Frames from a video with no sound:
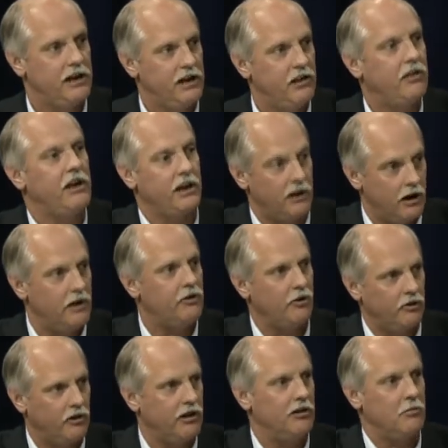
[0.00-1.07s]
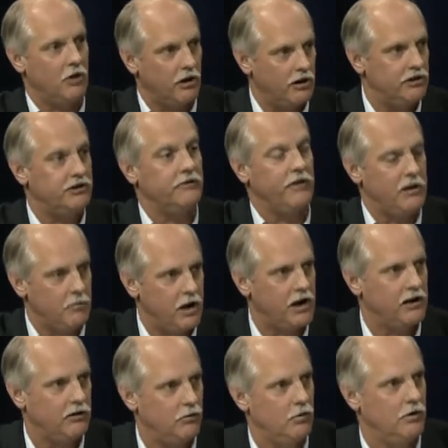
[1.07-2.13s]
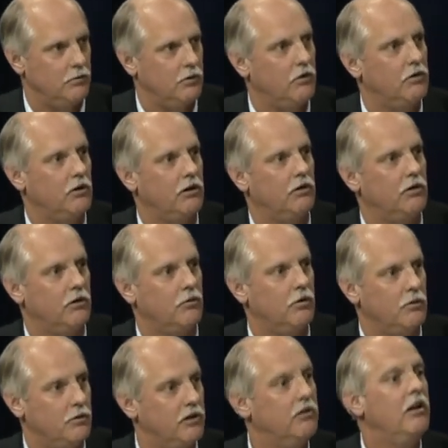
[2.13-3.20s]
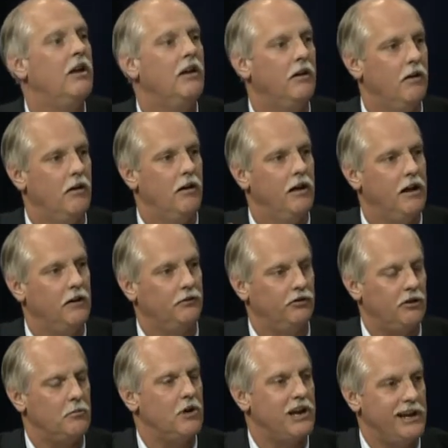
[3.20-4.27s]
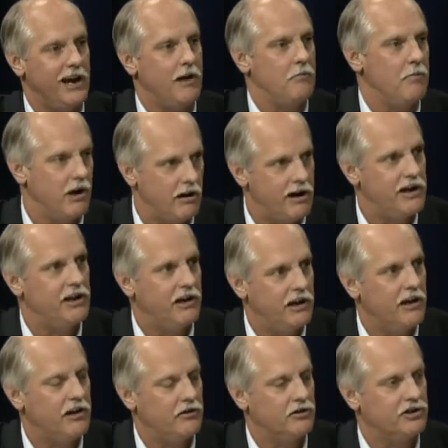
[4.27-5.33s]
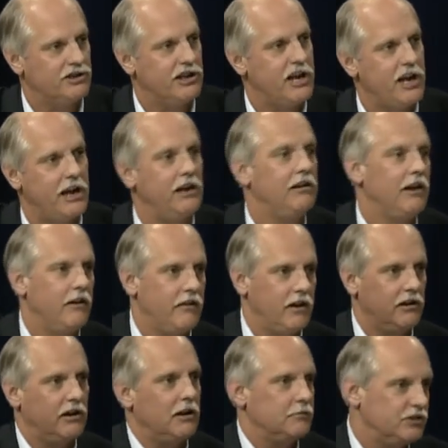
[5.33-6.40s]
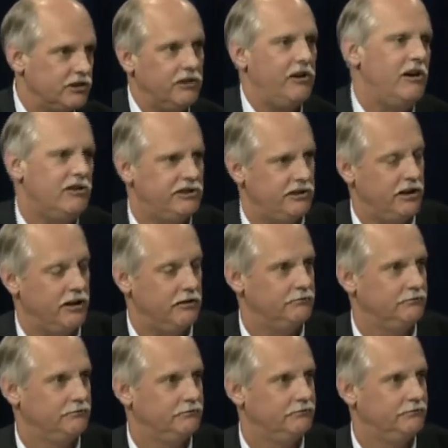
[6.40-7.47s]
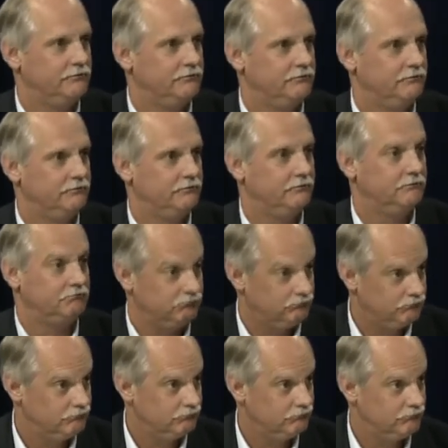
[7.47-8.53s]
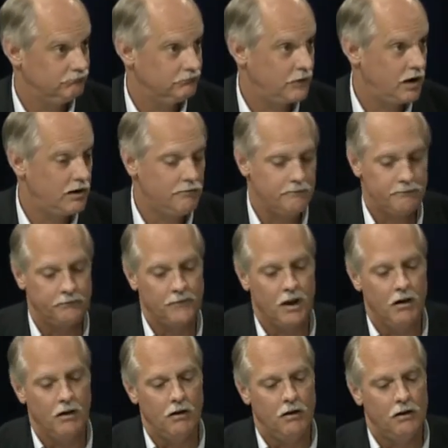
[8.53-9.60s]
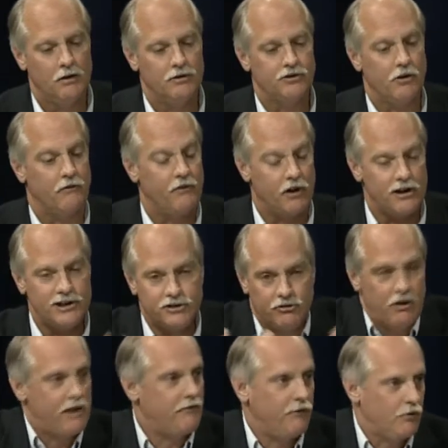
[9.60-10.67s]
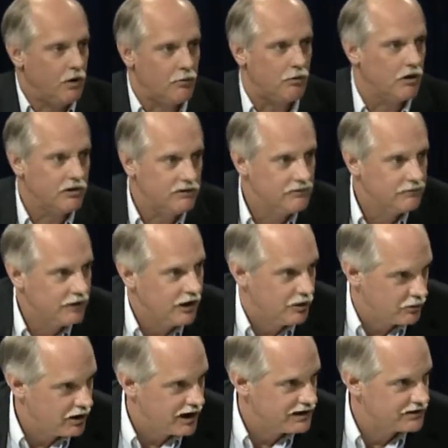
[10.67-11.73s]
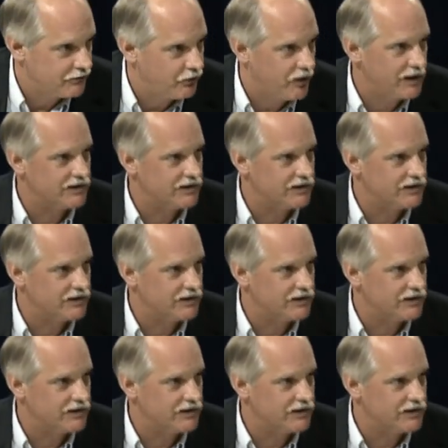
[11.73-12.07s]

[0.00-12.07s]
anything other than the marriage of a man and a woman or, or, woman if somebody got married in another state and then comes to their state. Okay? Mm-hmm. Makes sense. So very straightforward, you know, kinds of